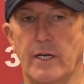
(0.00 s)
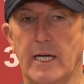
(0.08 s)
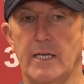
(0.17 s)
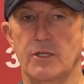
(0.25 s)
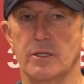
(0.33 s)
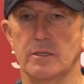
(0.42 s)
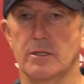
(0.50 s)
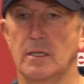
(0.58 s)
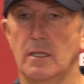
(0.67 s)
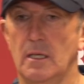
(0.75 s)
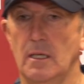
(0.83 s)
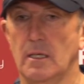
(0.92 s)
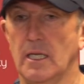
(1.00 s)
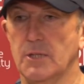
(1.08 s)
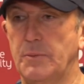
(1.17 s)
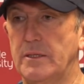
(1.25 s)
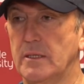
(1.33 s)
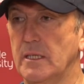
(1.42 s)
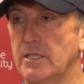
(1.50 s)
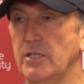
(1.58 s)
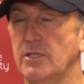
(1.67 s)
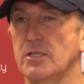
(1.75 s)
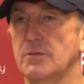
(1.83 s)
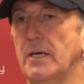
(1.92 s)
occasions, there's been
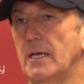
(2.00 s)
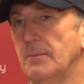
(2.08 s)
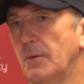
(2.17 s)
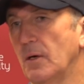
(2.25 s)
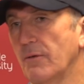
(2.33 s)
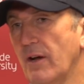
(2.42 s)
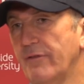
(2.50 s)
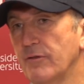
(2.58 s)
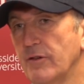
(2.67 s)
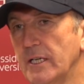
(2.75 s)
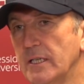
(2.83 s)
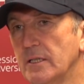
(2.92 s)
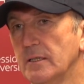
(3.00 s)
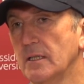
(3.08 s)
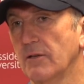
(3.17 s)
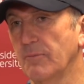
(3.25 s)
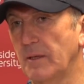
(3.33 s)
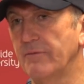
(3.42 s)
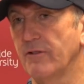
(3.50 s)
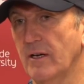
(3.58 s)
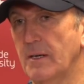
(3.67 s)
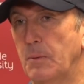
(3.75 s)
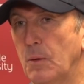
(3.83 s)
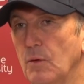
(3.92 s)
decisions made by referees that have been
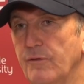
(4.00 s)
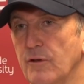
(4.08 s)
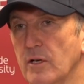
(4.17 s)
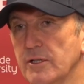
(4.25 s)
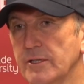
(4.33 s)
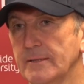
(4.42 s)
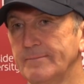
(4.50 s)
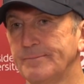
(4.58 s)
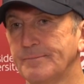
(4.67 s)
very poor for us.